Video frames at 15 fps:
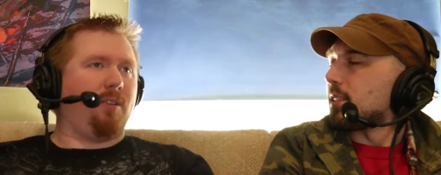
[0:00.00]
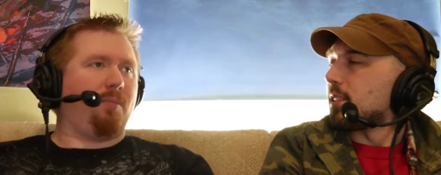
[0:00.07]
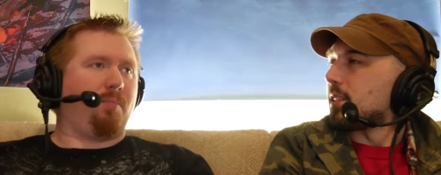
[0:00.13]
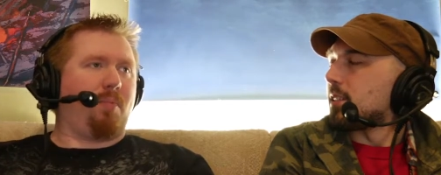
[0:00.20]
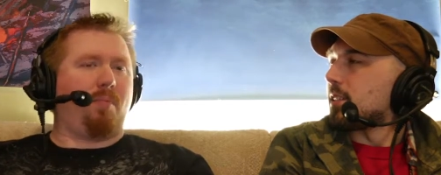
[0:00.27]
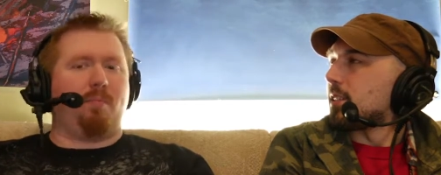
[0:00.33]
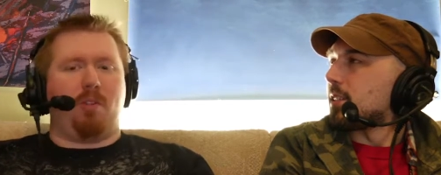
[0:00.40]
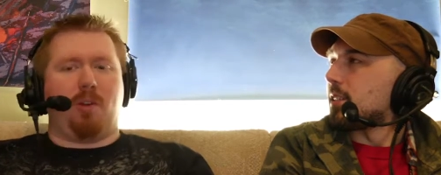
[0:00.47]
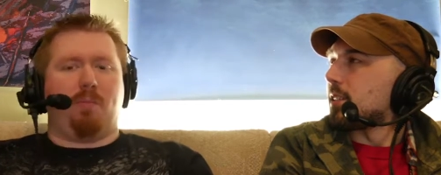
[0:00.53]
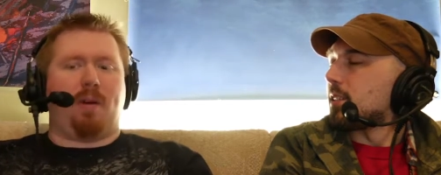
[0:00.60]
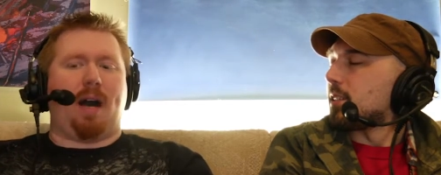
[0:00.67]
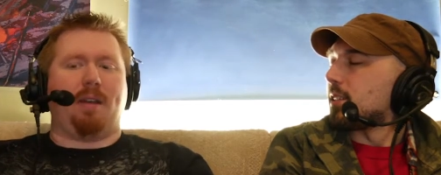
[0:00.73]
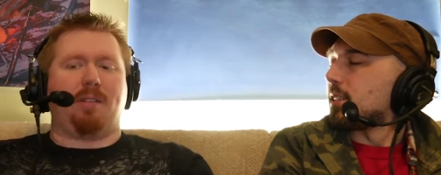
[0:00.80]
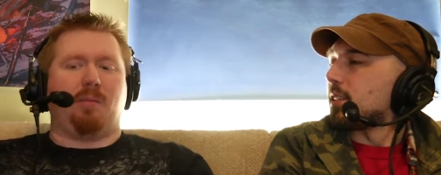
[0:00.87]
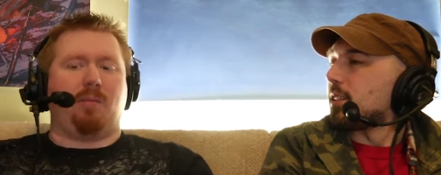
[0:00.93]
Speaker 1: have you know
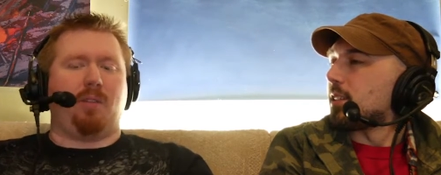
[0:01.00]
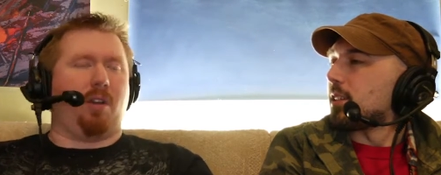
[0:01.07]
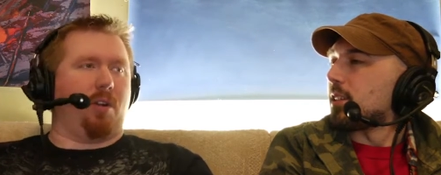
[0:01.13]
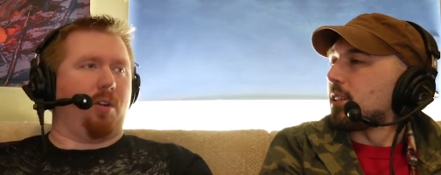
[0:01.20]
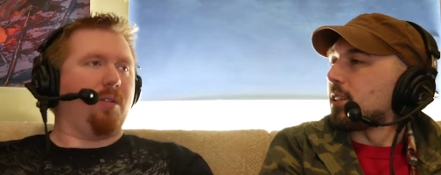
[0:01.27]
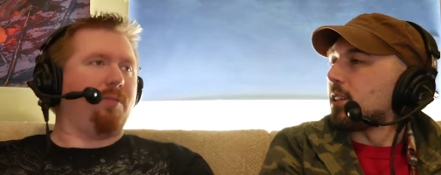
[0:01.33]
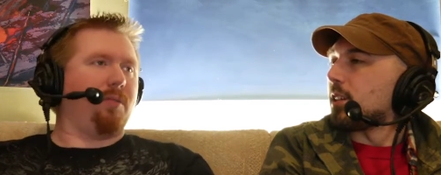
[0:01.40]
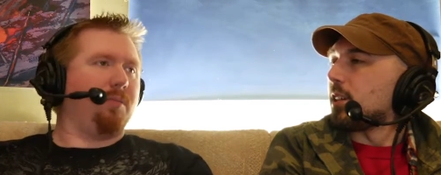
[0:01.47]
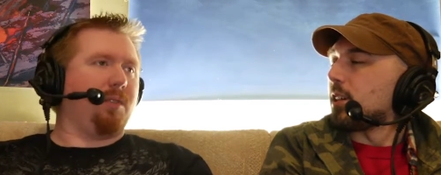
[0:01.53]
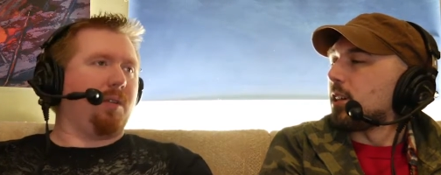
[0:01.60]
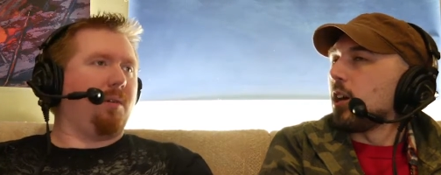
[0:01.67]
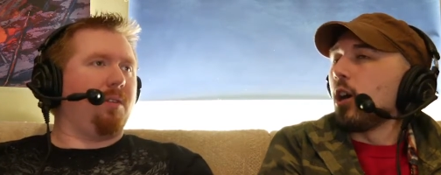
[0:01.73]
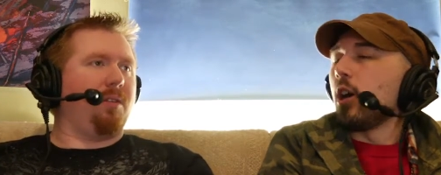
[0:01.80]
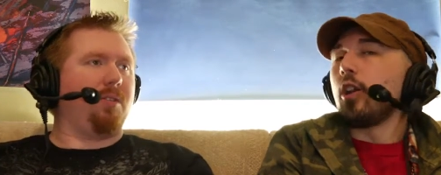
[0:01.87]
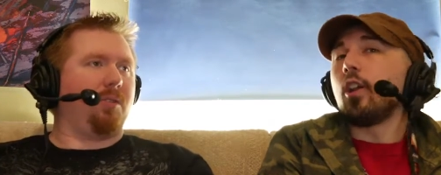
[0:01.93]
possibly heard from some
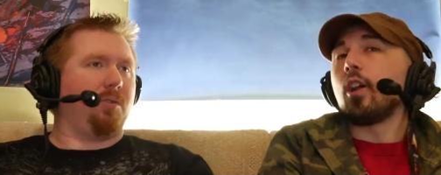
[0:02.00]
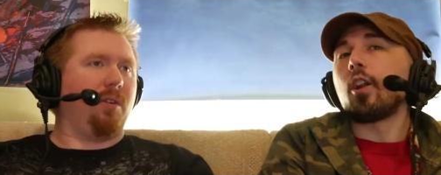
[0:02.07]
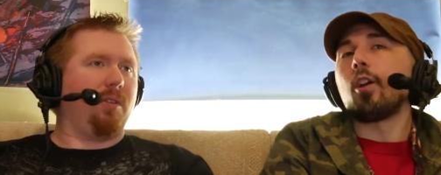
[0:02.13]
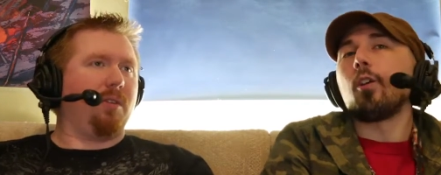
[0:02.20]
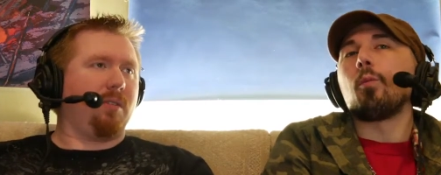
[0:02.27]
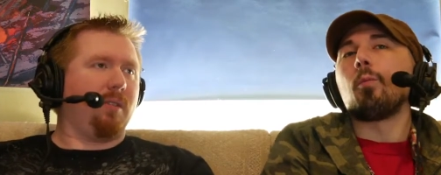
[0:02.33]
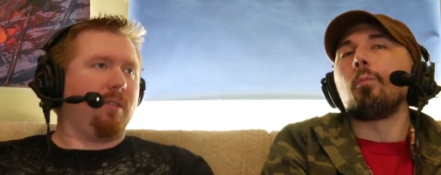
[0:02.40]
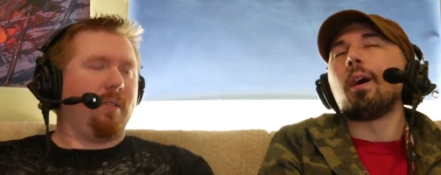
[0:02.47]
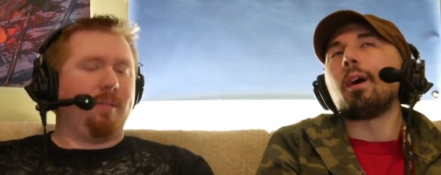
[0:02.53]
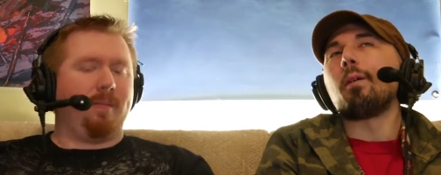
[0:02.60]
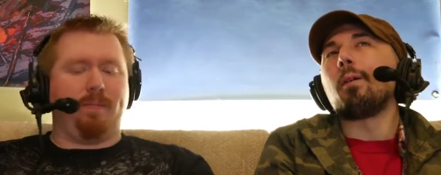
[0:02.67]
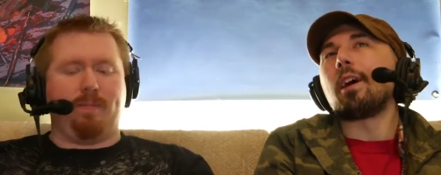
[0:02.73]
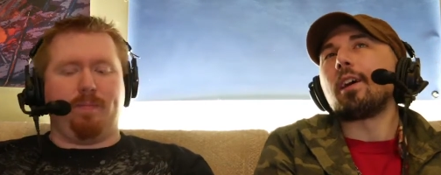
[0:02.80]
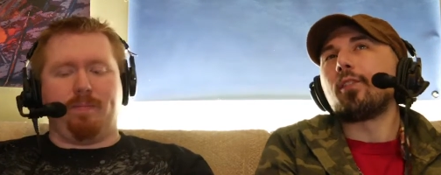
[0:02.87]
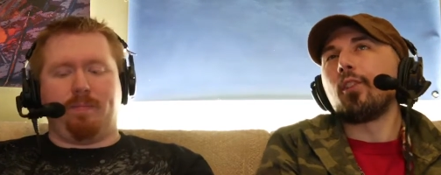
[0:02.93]
other. source. no, no.
Speaker 2: My
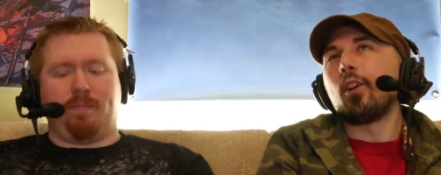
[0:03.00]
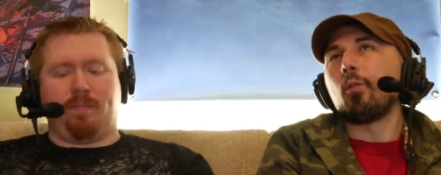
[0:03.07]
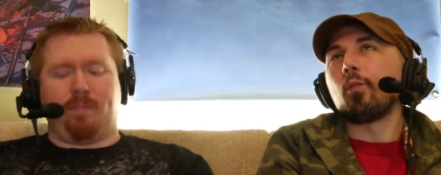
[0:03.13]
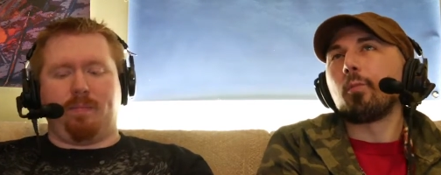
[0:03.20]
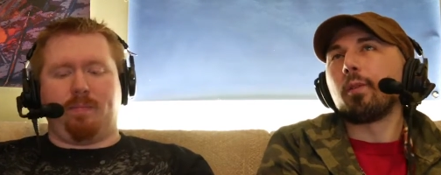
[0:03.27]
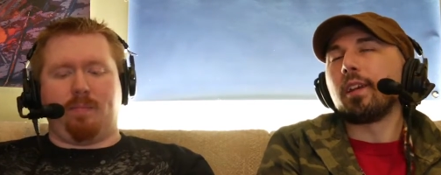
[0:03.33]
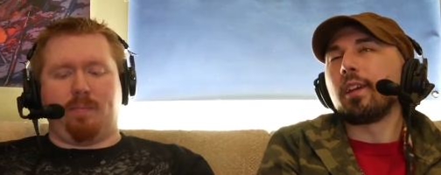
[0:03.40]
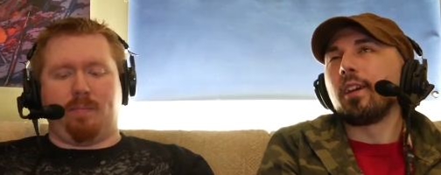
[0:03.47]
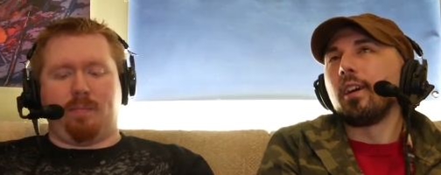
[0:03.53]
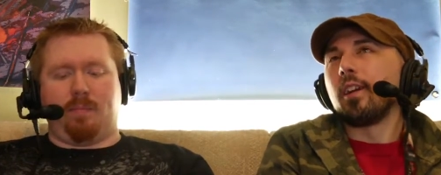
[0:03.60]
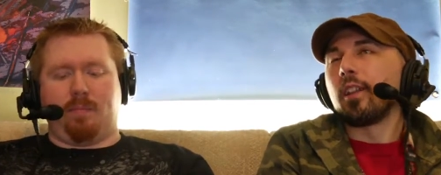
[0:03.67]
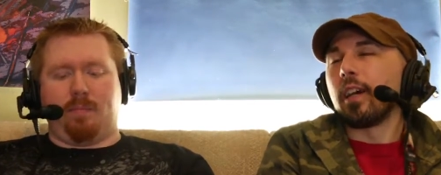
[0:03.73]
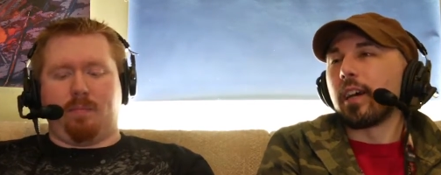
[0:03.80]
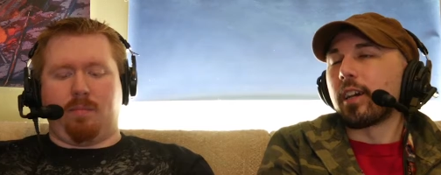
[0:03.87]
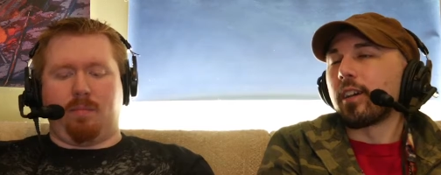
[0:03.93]
my thought would be
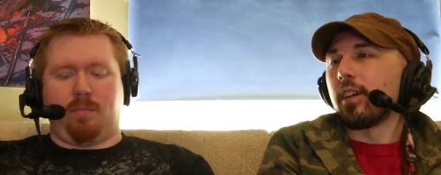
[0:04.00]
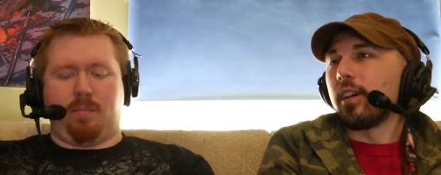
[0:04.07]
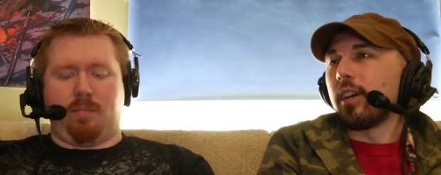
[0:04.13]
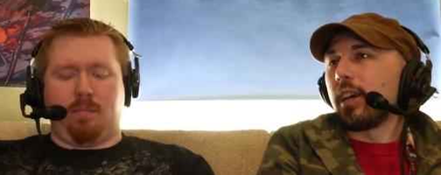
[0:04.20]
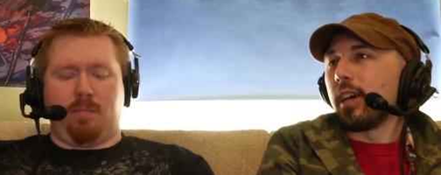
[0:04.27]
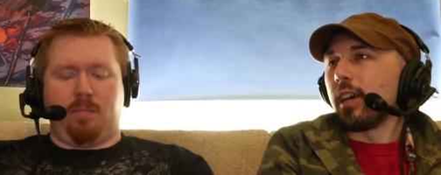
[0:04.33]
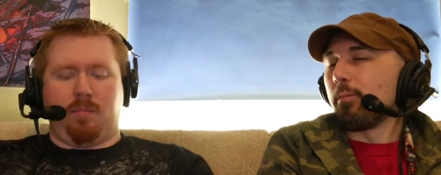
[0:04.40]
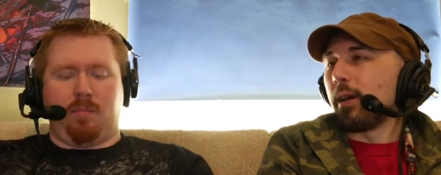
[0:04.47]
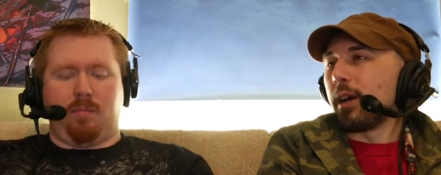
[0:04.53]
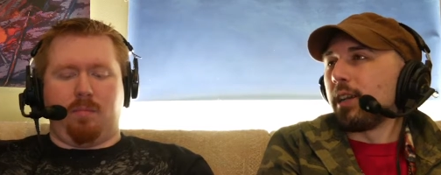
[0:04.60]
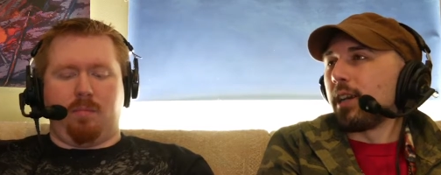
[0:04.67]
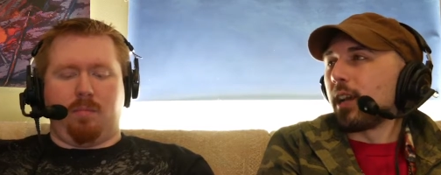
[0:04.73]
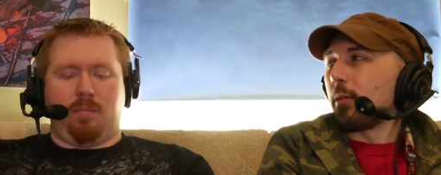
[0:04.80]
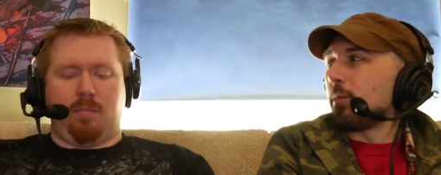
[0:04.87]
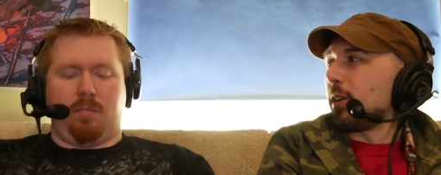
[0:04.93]
like it might
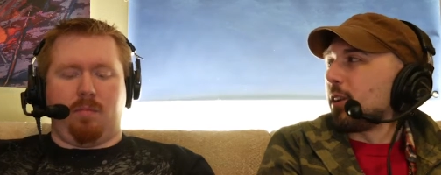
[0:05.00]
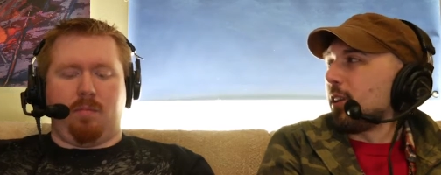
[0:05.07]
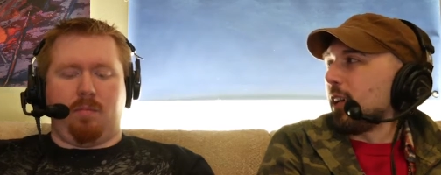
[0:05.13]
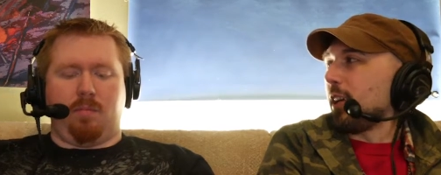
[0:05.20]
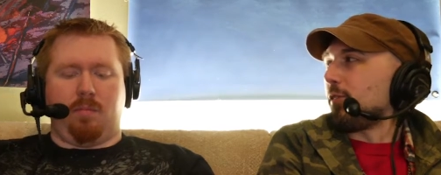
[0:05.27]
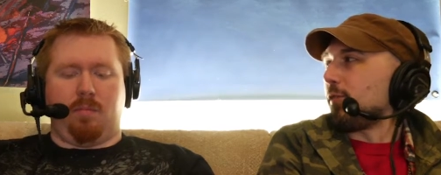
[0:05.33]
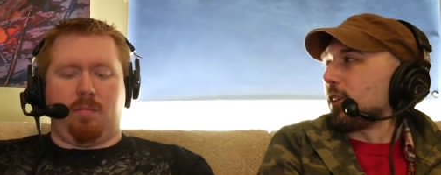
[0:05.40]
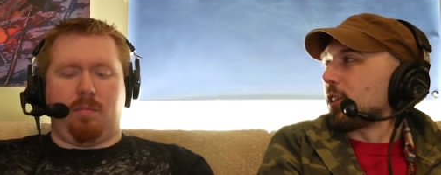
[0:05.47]
not have been a knife. It